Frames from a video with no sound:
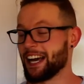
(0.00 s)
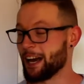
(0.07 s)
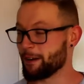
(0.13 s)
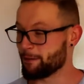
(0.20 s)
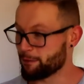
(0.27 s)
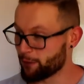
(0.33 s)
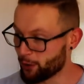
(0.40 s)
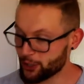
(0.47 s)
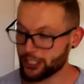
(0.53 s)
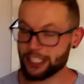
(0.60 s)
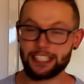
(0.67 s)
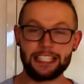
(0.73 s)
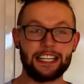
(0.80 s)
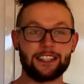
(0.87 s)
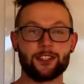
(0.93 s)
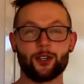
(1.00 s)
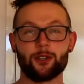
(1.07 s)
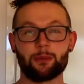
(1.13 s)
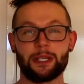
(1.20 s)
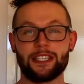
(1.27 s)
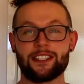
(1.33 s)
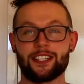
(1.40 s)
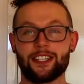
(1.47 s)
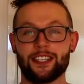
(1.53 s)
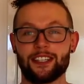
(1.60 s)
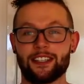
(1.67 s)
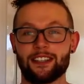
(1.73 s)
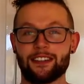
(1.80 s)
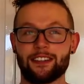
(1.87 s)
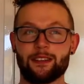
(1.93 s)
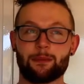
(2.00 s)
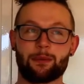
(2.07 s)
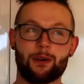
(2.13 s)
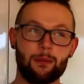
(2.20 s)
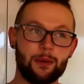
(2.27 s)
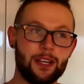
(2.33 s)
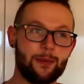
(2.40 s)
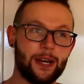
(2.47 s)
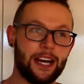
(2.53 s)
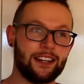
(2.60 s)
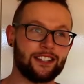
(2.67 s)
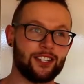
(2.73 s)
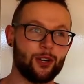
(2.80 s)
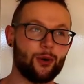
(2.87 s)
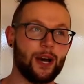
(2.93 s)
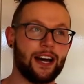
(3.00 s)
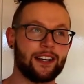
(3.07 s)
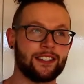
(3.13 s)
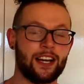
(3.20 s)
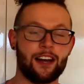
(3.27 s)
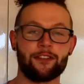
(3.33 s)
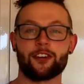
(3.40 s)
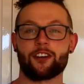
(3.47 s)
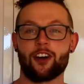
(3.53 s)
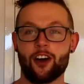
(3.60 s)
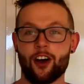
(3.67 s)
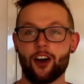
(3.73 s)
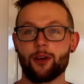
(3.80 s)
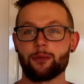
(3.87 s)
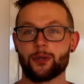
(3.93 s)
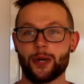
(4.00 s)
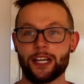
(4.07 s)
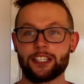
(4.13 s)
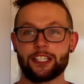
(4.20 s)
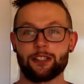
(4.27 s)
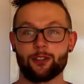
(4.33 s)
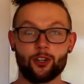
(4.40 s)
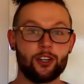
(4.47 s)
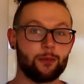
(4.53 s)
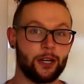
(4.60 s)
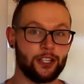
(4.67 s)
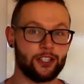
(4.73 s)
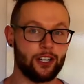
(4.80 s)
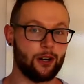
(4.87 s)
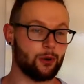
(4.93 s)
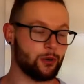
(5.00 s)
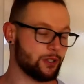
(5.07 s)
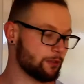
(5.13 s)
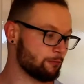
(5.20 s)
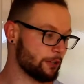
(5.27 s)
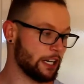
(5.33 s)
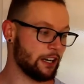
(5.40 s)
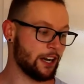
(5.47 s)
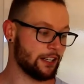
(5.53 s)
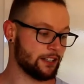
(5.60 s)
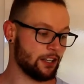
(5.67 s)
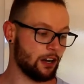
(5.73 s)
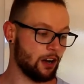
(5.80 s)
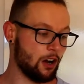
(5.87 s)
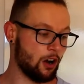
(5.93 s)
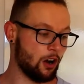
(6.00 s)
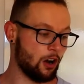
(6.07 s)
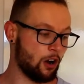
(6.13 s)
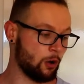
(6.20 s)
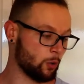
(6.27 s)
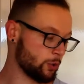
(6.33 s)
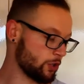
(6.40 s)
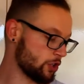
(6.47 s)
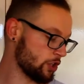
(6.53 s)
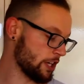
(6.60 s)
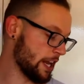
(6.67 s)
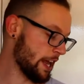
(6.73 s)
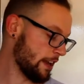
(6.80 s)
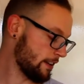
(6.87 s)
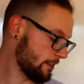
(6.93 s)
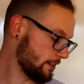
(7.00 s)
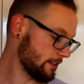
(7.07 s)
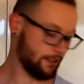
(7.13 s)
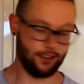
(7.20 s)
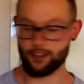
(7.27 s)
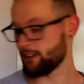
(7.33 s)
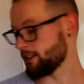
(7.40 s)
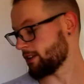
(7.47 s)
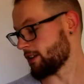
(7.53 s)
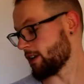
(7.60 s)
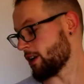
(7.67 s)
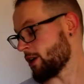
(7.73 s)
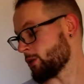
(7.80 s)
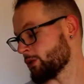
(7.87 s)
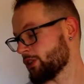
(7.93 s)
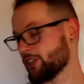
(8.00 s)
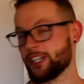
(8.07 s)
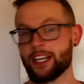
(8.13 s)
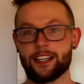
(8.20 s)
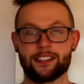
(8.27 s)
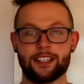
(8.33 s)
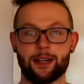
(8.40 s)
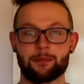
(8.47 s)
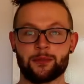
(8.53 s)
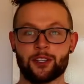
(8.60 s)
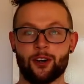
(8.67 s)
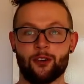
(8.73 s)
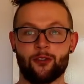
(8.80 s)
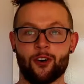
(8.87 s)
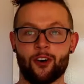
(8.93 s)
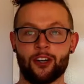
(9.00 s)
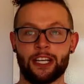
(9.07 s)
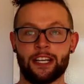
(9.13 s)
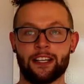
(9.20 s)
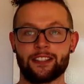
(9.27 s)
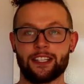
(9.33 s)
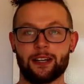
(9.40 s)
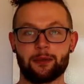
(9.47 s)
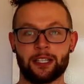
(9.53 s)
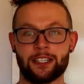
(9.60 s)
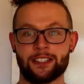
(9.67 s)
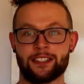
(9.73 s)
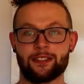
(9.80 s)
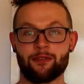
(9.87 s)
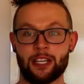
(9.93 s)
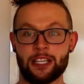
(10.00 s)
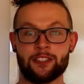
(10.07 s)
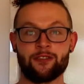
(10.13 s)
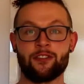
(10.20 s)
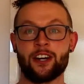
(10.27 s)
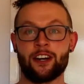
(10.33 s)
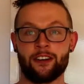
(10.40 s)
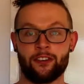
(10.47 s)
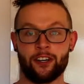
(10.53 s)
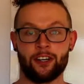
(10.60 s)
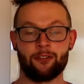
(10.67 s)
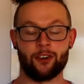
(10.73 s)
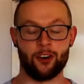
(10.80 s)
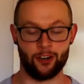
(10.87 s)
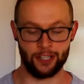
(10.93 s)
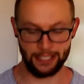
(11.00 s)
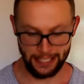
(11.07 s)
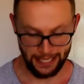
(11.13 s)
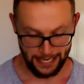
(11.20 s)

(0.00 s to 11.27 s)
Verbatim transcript: Unfortunately, it took me till probably about two hours after I got home to actually look at my shoulders and realize, oh shit, oh shit, something's gone wrong here. Something is, is very, very wrong.